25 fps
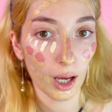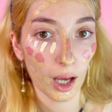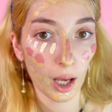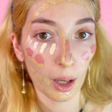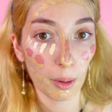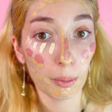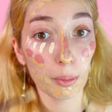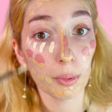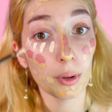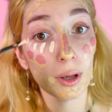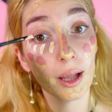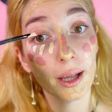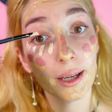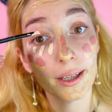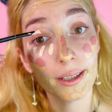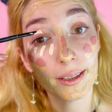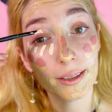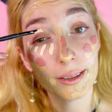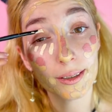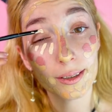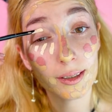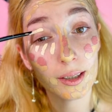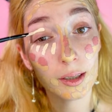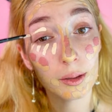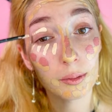
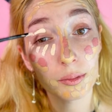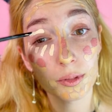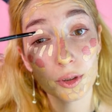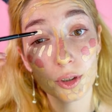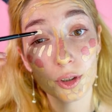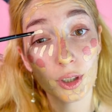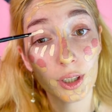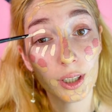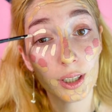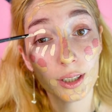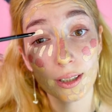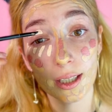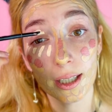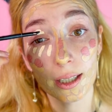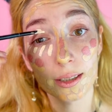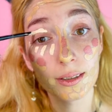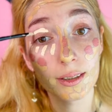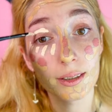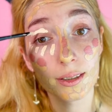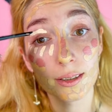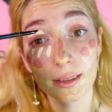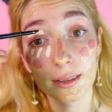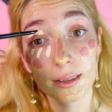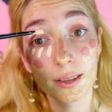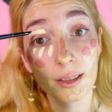applying some shade that
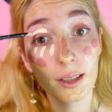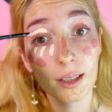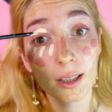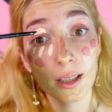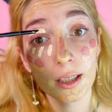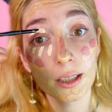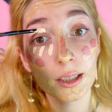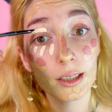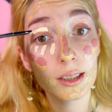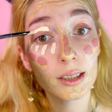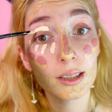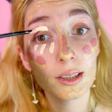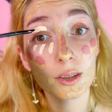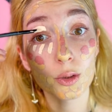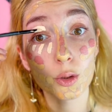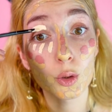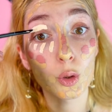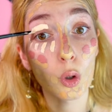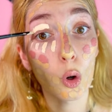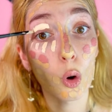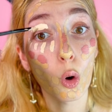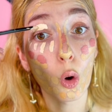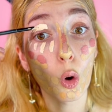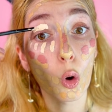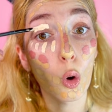is
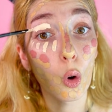so